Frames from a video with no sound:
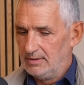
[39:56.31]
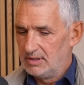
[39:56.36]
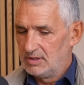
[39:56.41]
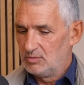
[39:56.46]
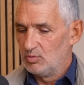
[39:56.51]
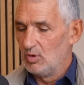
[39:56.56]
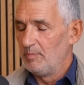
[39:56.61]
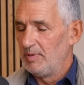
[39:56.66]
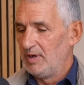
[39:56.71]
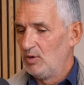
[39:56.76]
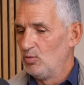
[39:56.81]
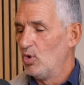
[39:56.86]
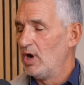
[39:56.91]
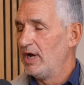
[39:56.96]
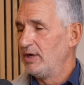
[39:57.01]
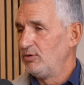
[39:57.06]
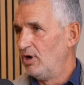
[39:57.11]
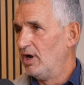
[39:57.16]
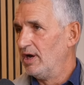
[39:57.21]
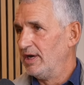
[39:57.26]
swapping
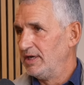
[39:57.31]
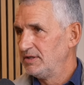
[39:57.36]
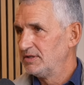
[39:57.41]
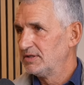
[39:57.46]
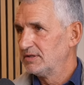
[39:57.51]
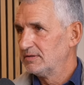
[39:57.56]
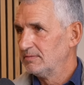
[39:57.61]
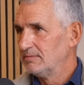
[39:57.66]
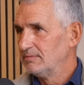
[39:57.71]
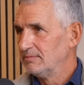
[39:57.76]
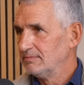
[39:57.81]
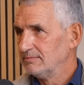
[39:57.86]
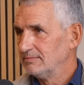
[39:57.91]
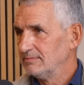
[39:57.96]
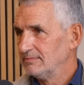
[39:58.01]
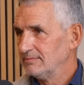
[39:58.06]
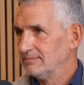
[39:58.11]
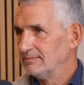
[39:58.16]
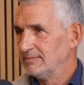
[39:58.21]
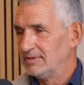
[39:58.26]
white rice,
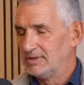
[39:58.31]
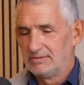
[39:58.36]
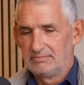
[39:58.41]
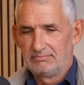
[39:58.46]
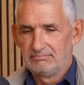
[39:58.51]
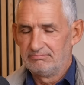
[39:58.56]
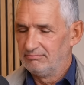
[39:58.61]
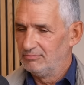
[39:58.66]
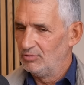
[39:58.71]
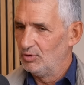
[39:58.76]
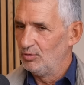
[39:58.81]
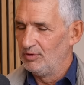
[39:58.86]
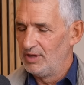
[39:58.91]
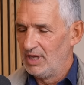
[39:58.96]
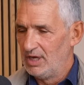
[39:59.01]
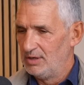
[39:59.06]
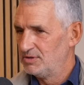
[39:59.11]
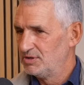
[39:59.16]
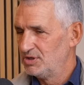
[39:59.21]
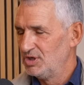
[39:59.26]
which
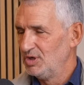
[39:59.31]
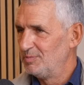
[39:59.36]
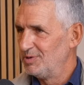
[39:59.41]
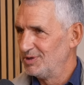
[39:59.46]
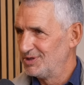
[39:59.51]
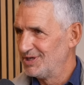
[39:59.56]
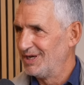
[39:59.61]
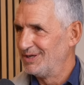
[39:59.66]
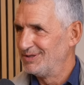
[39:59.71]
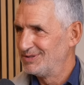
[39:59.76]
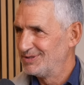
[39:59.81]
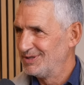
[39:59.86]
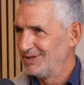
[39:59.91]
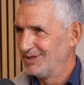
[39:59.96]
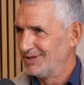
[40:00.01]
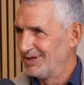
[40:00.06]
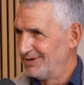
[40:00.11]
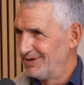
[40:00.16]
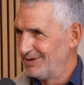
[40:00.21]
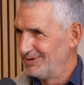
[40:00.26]
although super
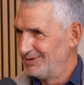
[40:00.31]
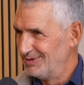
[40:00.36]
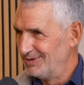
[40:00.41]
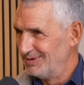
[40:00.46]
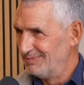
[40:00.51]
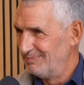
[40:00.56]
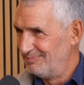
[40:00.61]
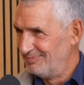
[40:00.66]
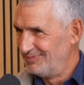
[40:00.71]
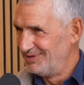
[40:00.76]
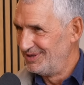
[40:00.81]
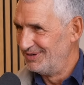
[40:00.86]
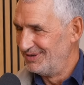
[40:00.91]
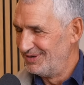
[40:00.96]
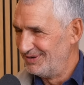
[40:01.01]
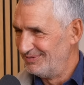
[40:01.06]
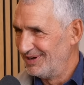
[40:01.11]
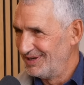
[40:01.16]
tasty, and I know you're you're